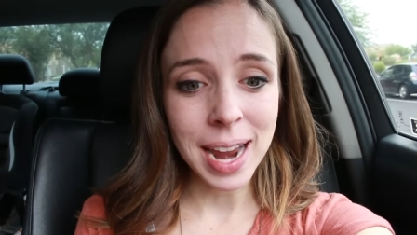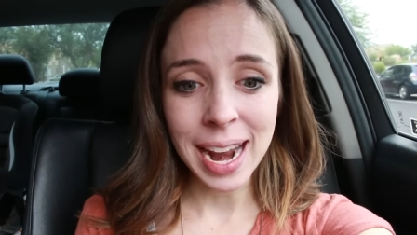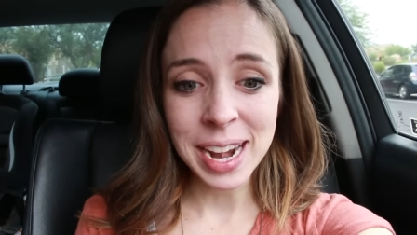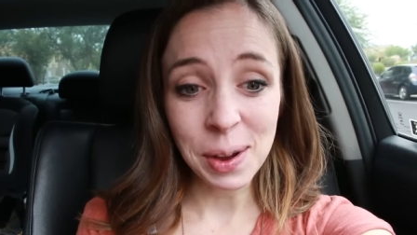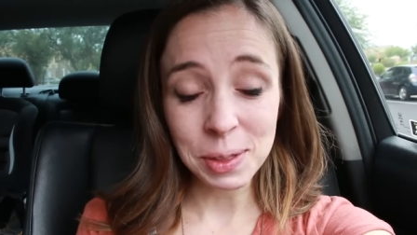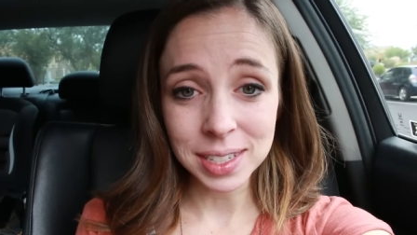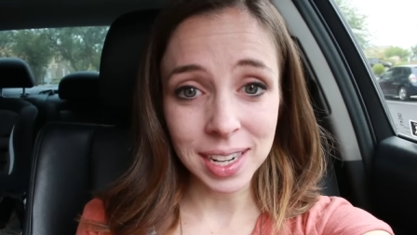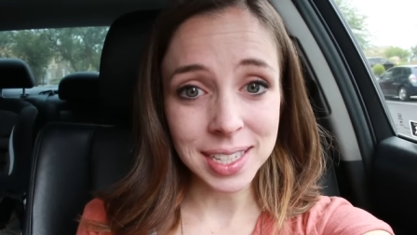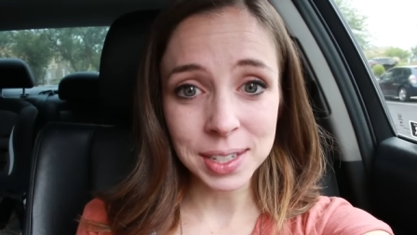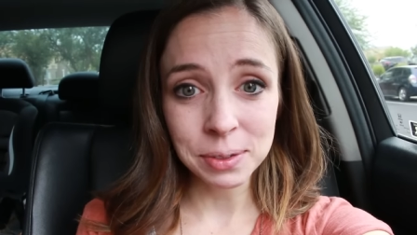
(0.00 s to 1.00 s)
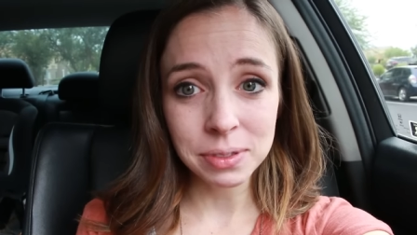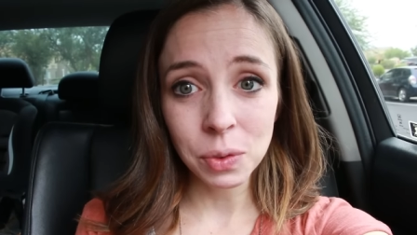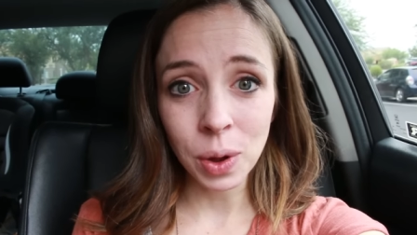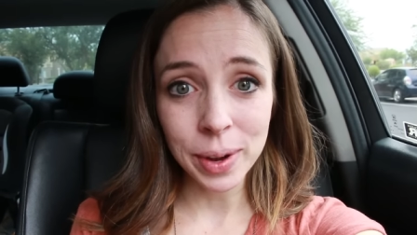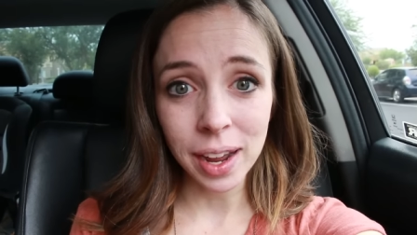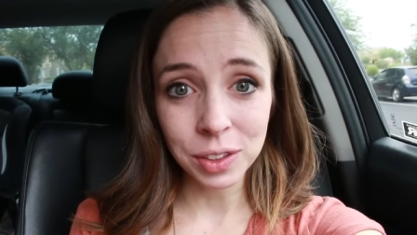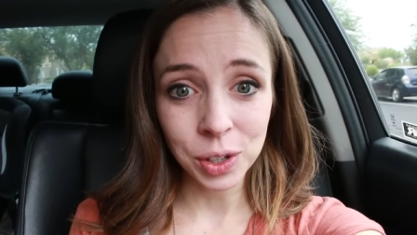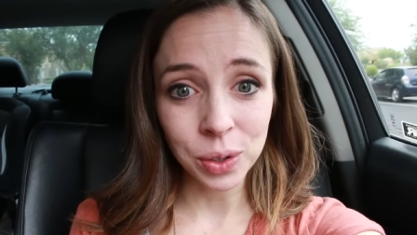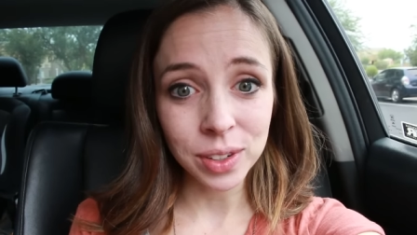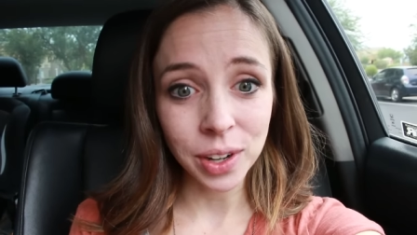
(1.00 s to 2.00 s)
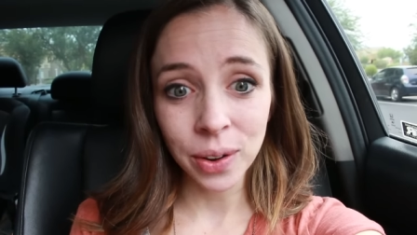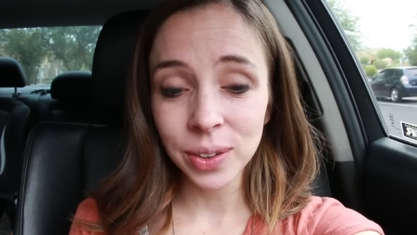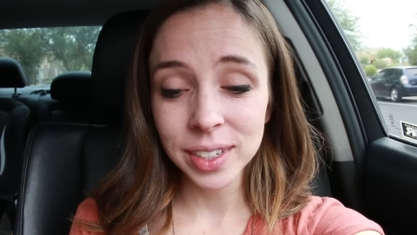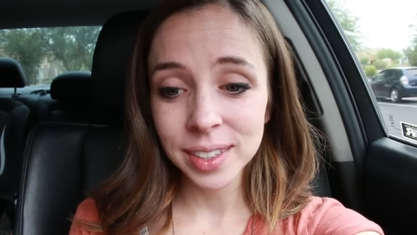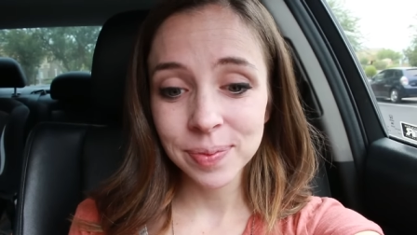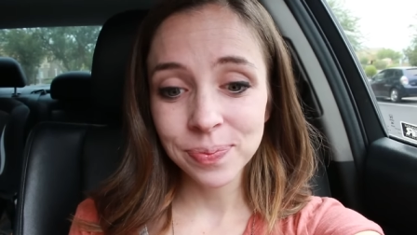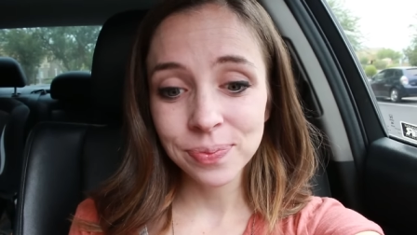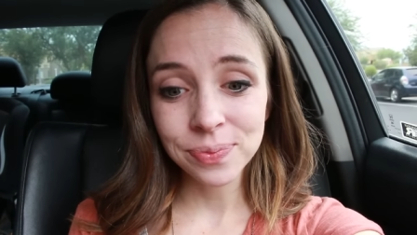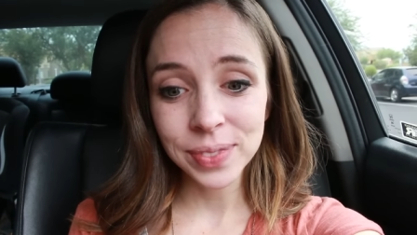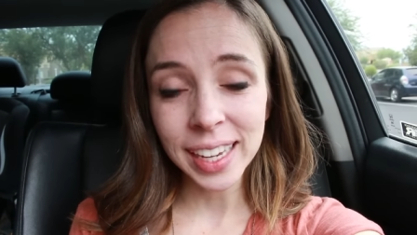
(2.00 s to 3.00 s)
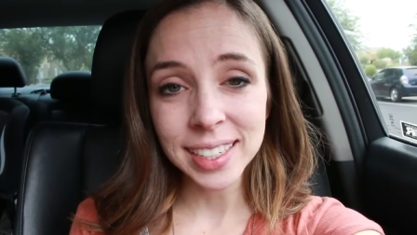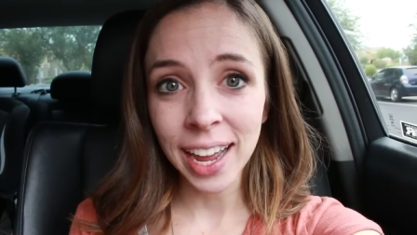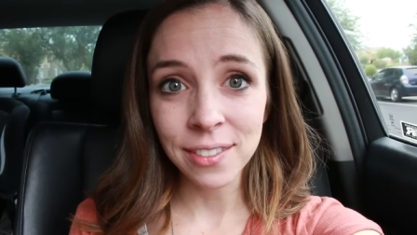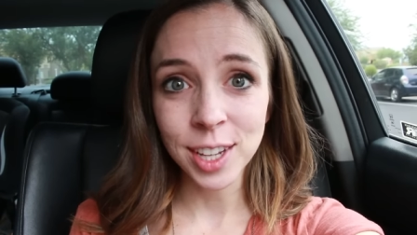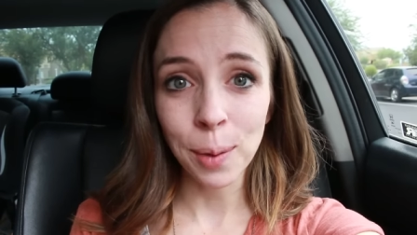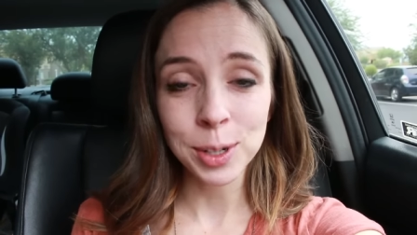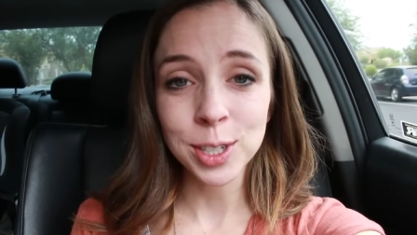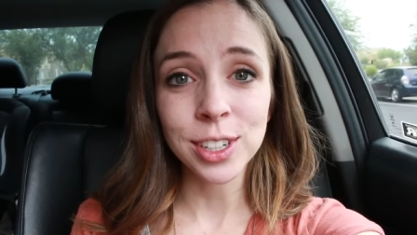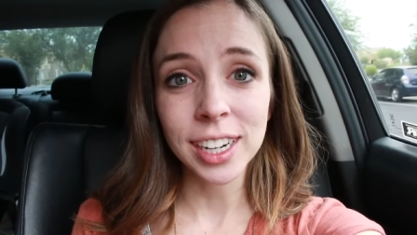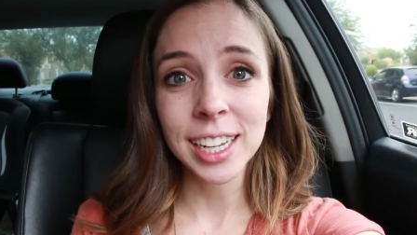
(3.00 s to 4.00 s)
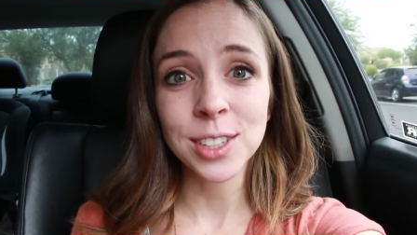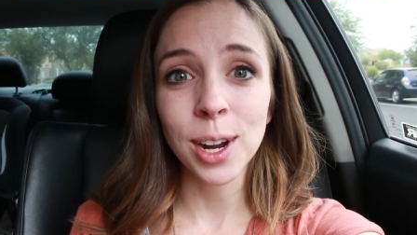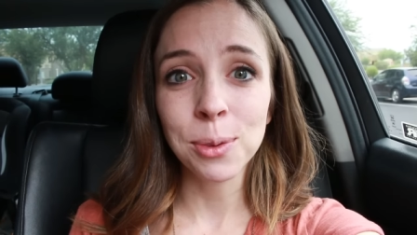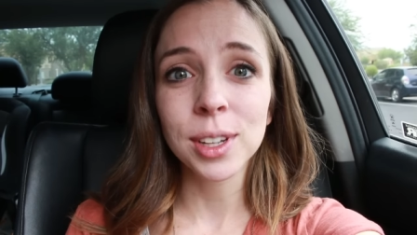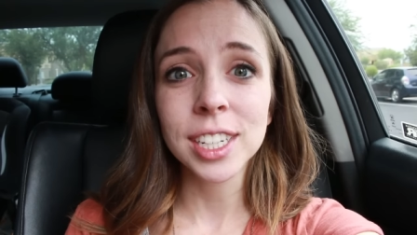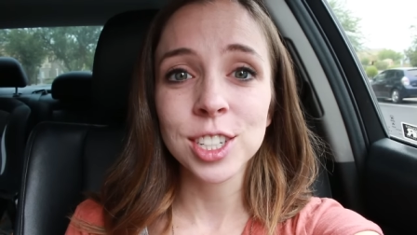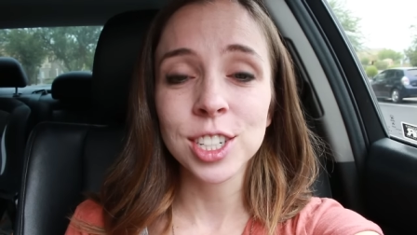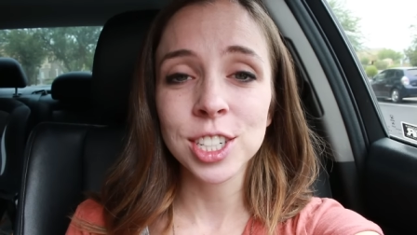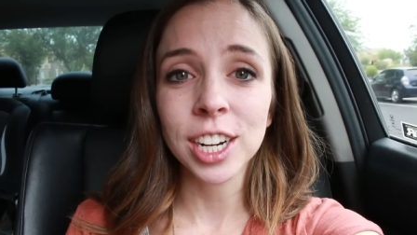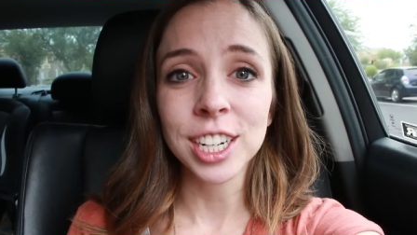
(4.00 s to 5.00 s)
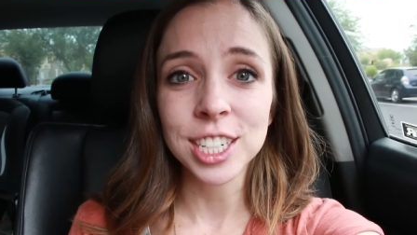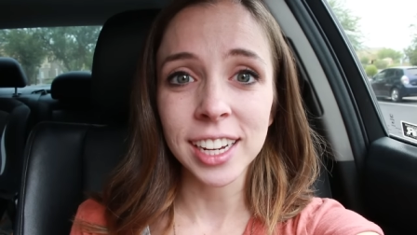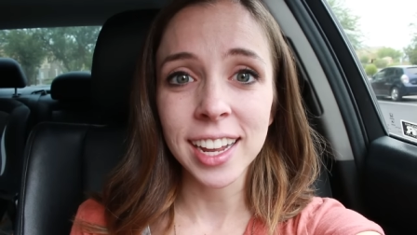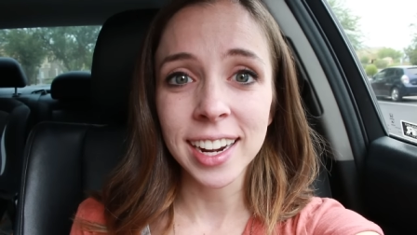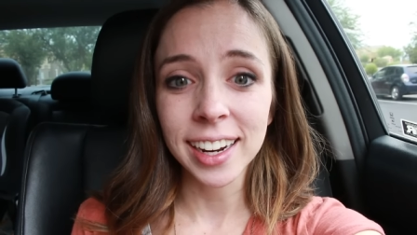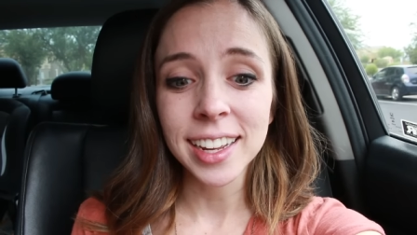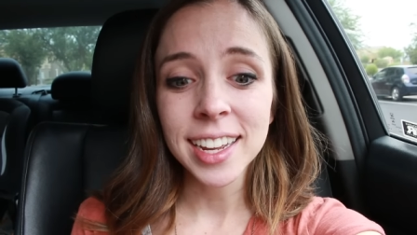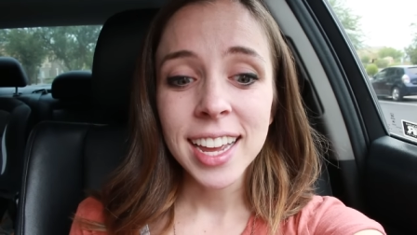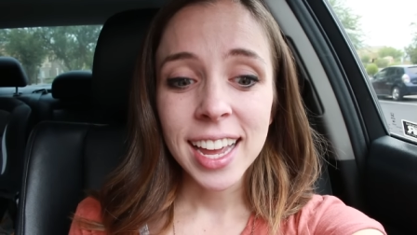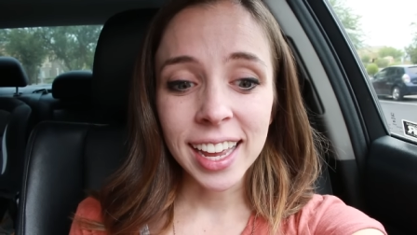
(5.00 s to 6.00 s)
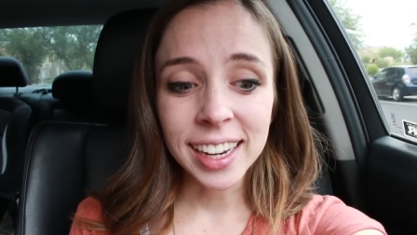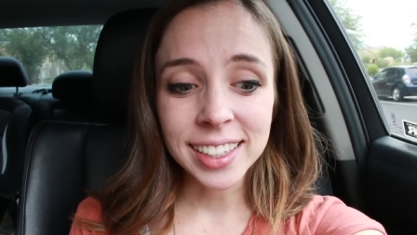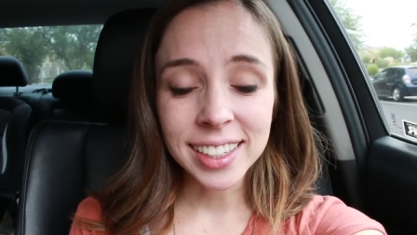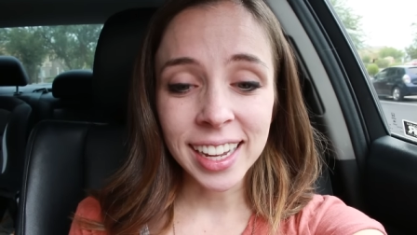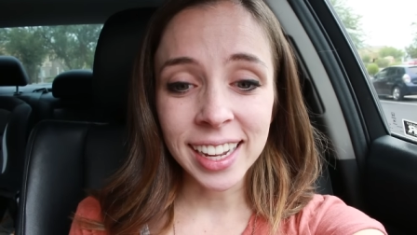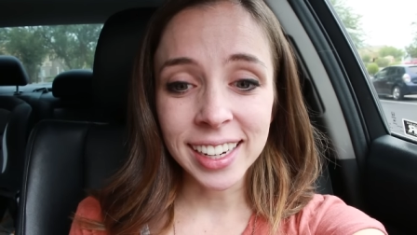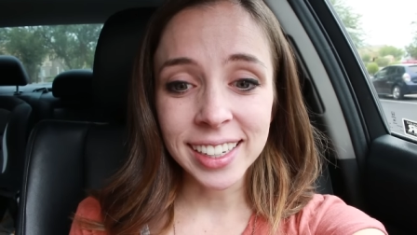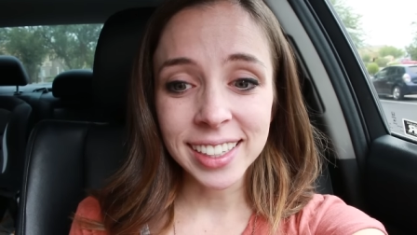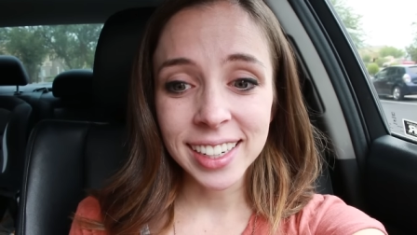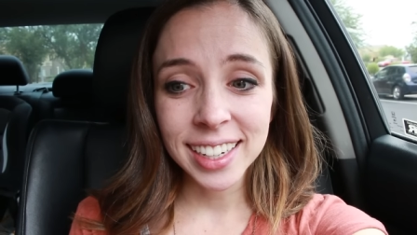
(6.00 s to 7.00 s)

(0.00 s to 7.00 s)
And I know there's lots of women out there who don't get to have this opportunity, and so I really just cherish it, and